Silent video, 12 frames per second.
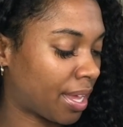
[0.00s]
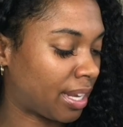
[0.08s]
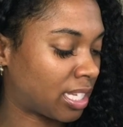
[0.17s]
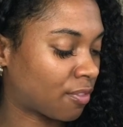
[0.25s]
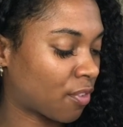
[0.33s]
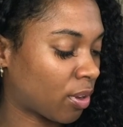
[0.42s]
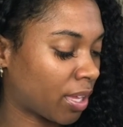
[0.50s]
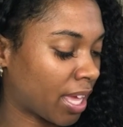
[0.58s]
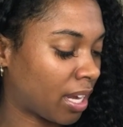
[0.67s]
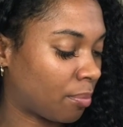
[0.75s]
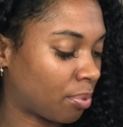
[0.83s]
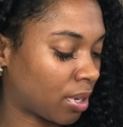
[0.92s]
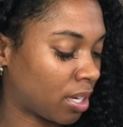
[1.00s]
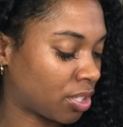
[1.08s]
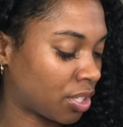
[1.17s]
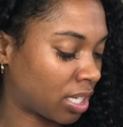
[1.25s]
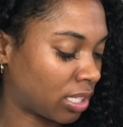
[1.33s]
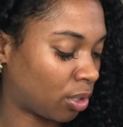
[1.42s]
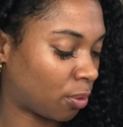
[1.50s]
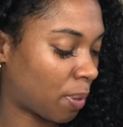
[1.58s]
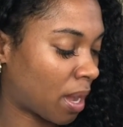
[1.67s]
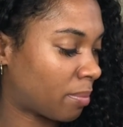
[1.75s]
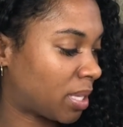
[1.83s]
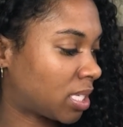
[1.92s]
an exfoliating brush, a little
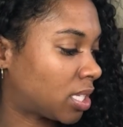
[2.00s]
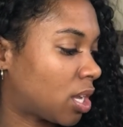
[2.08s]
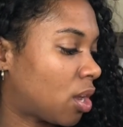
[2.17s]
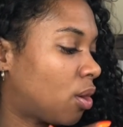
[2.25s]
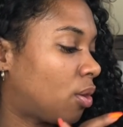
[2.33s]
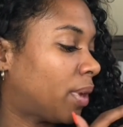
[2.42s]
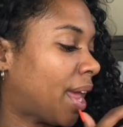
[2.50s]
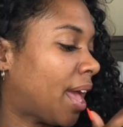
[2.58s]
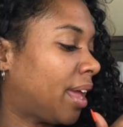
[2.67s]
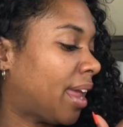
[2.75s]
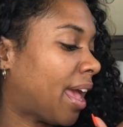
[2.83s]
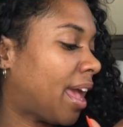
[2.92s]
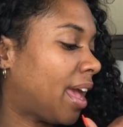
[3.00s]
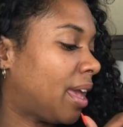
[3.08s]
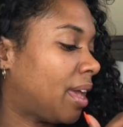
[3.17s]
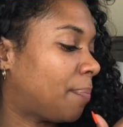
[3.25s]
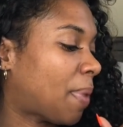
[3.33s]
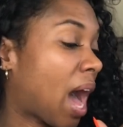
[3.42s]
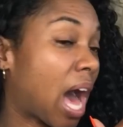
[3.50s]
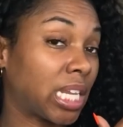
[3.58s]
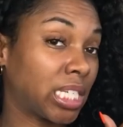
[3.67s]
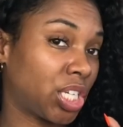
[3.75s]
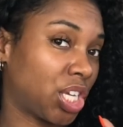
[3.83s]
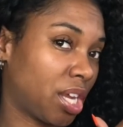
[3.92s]
pumice stone, and a
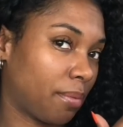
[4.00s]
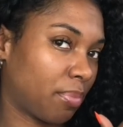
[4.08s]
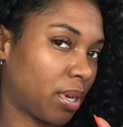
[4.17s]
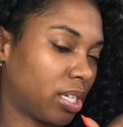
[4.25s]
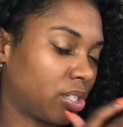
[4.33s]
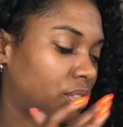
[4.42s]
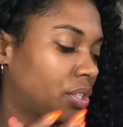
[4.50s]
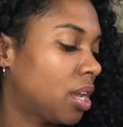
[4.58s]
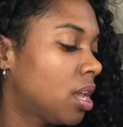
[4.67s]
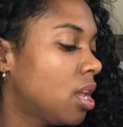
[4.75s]
polishing brush.